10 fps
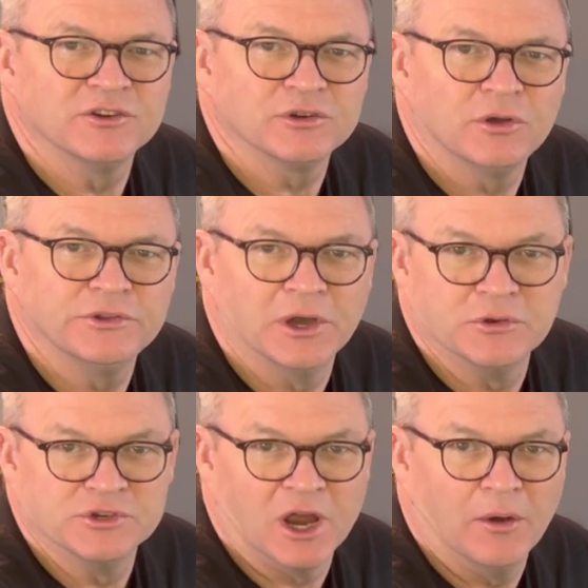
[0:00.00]
Control
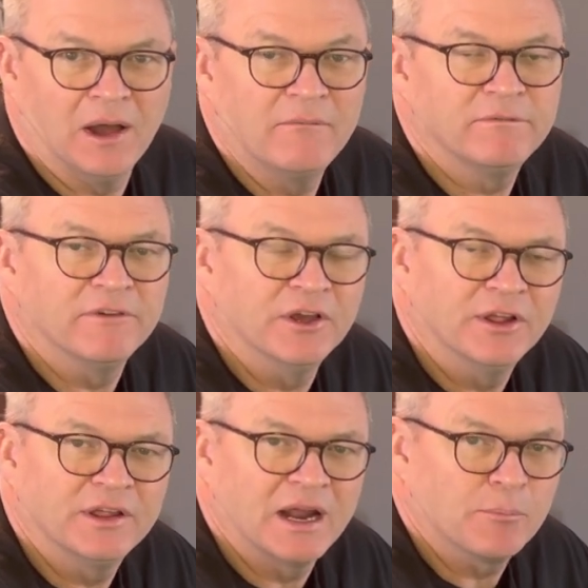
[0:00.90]
Dojo. I'm
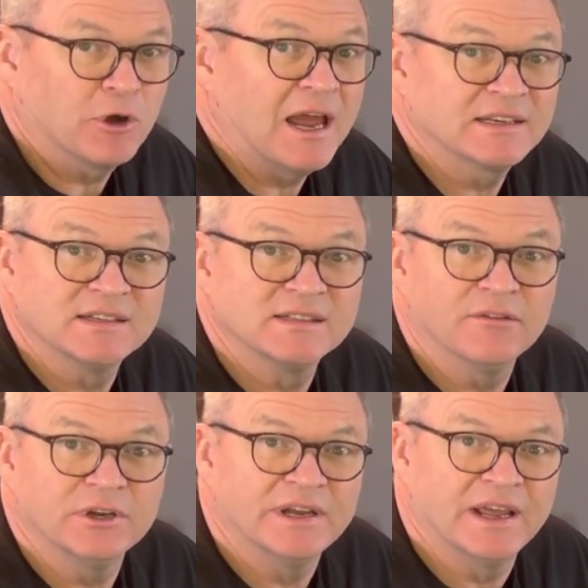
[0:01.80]
Phil and I practice
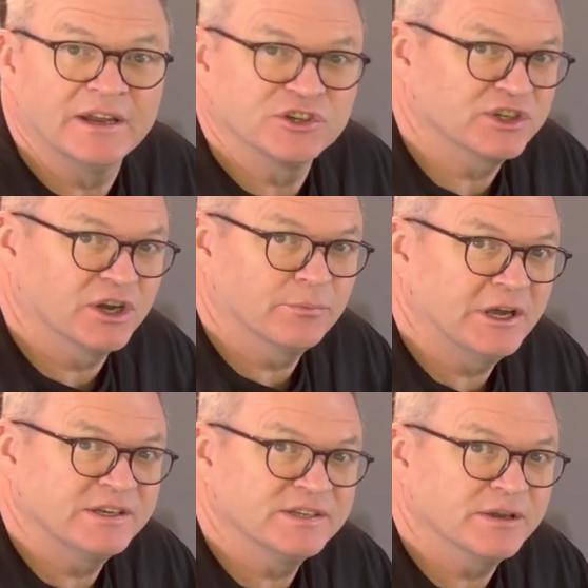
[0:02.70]
every day and share
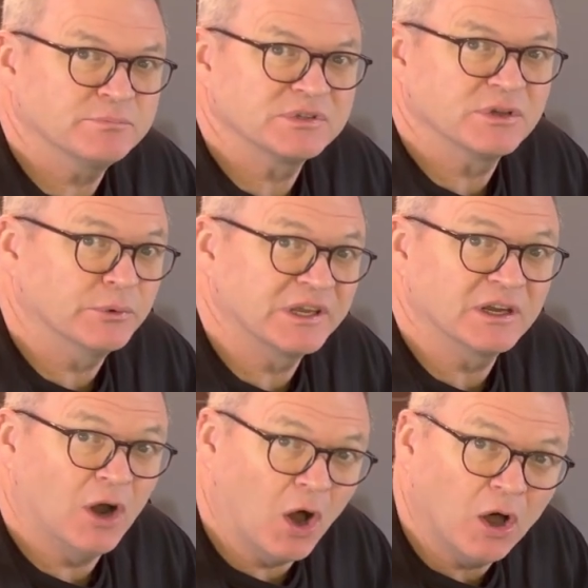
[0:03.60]
my tips so we
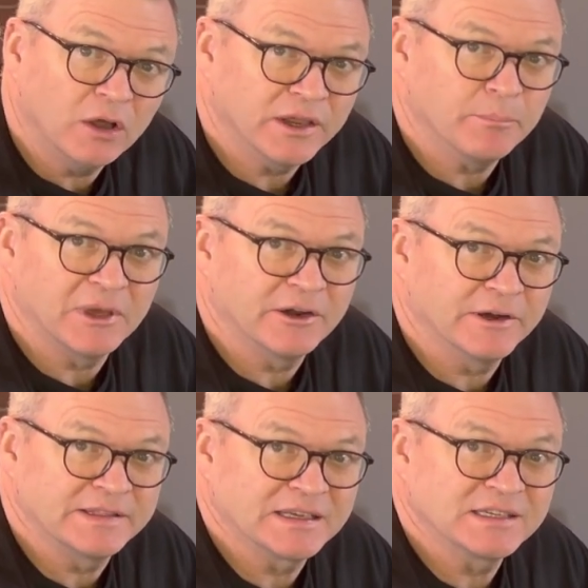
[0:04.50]
can all get better
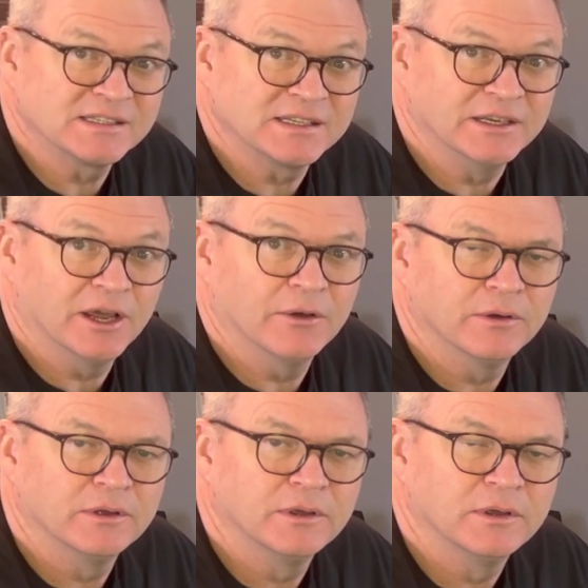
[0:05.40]
at the casino.
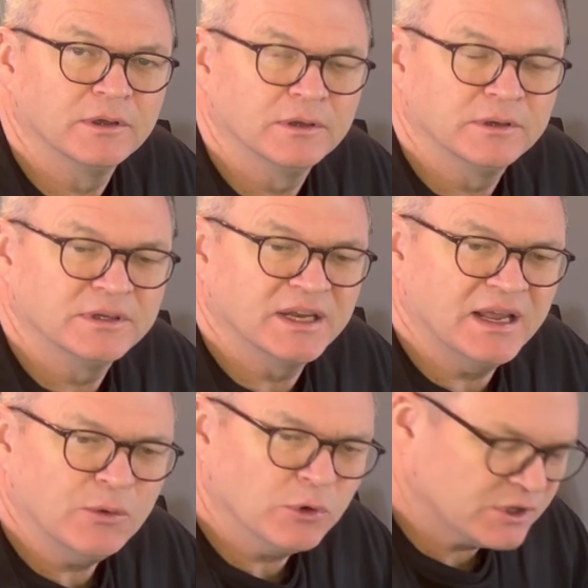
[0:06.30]

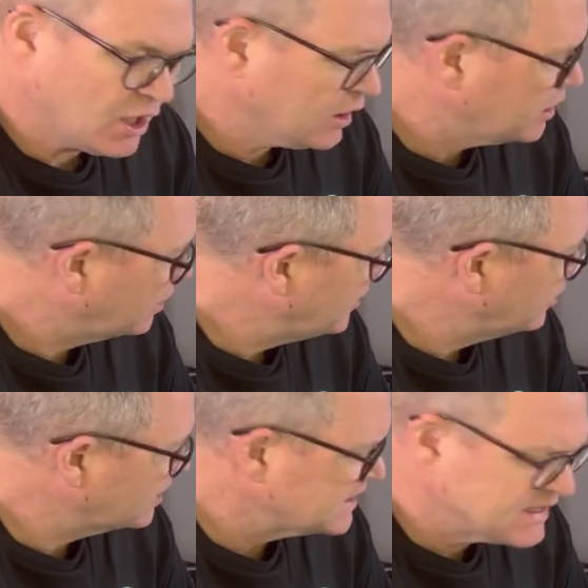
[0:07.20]
Today we're talking
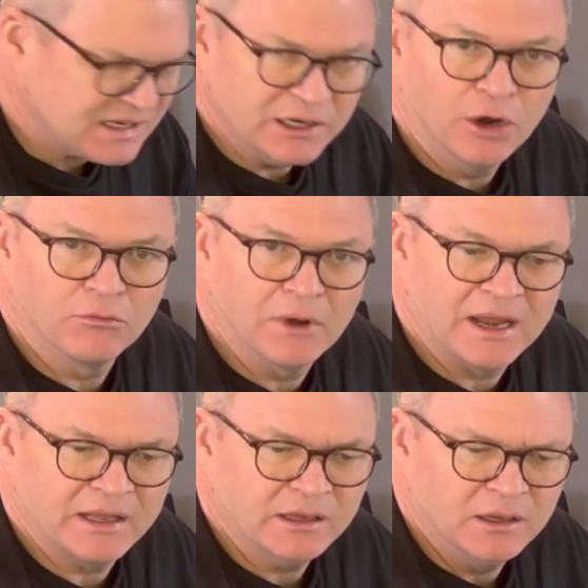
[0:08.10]
about casino
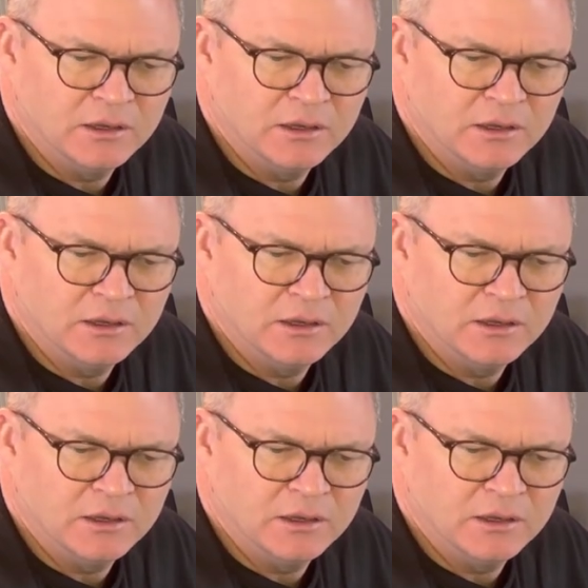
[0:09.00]
ready.